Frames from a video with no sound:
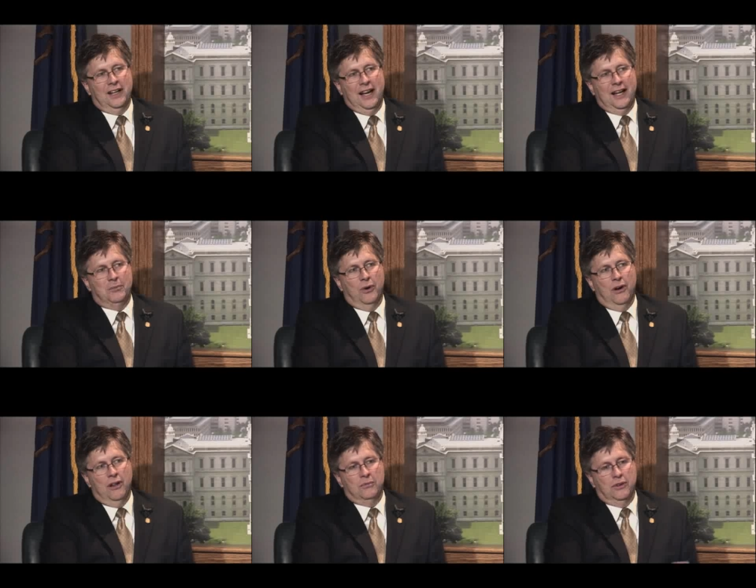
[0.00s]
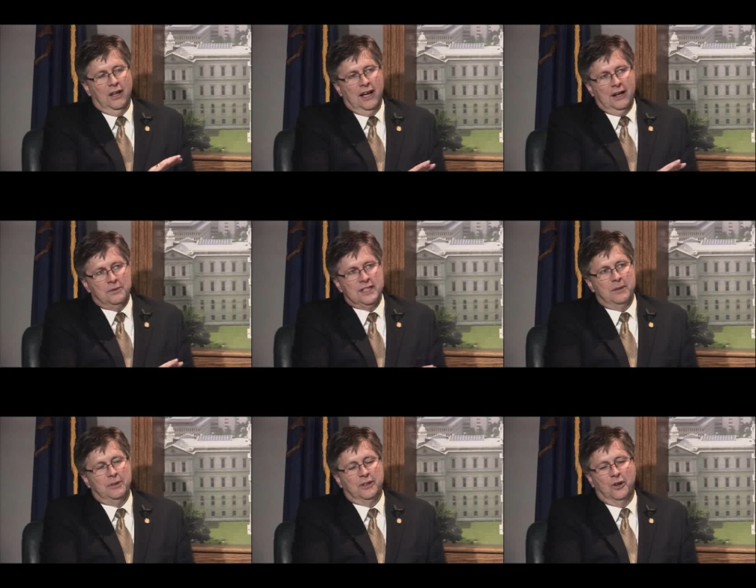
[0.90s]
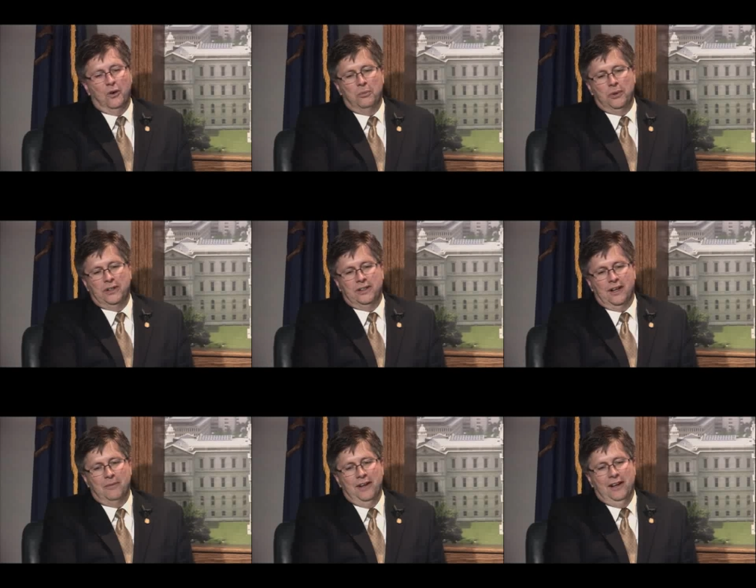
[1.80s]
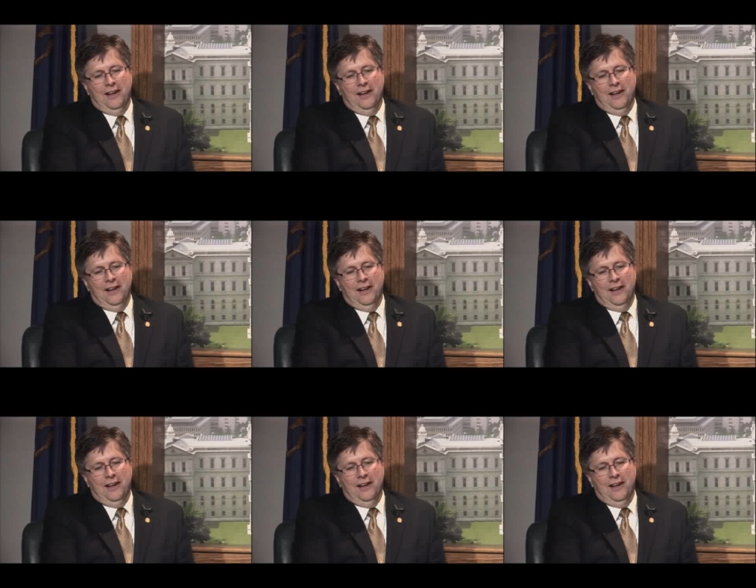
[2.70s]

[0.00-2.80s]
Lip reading: I had a ball. I'm glad I was able to go, but